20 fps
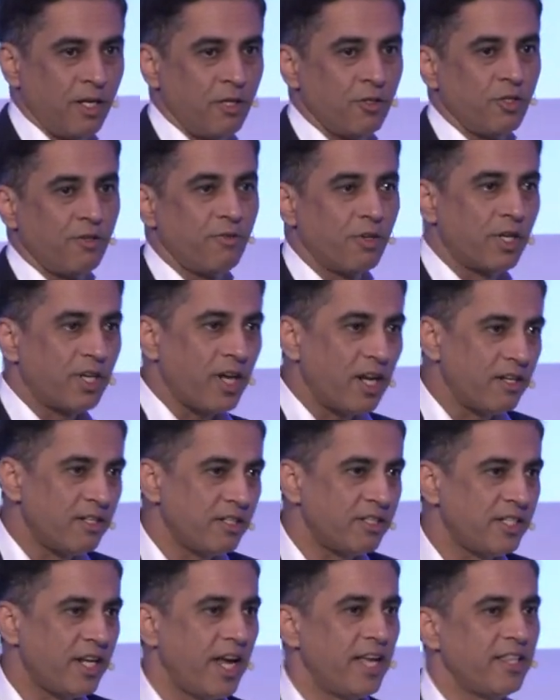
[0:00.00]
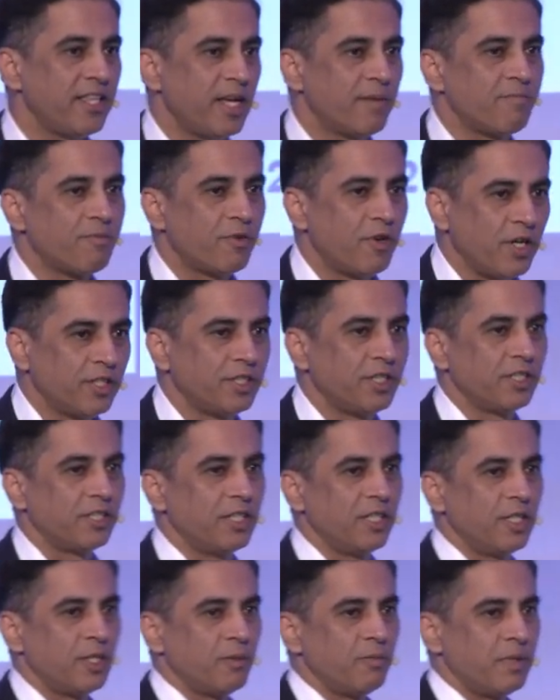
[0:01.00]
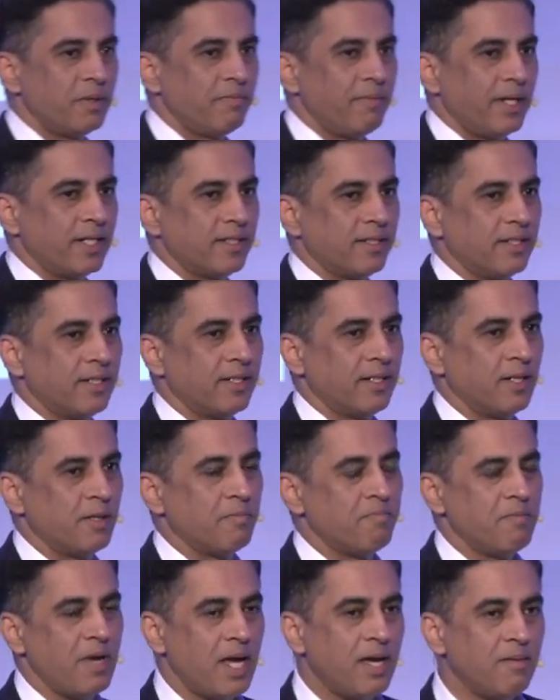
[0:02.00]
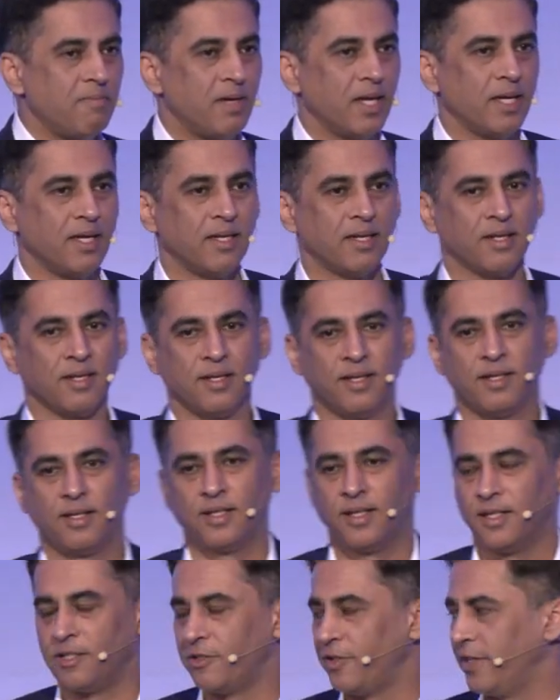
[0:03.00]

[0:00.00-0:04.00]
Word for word: So if you can understand that process a little bit better, maybe, as